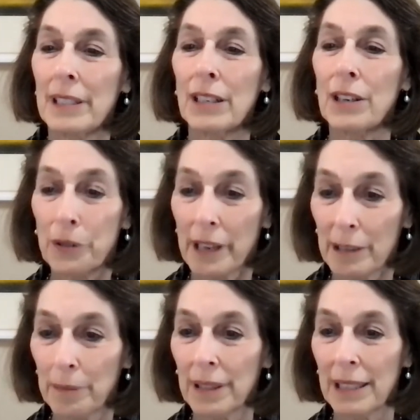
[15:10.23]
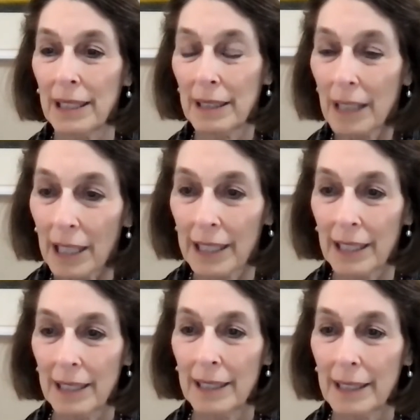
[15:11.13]
incredibly
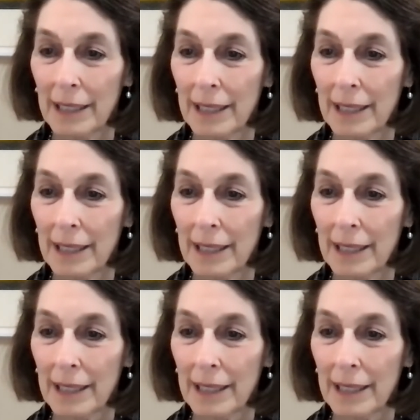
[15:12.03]
lucky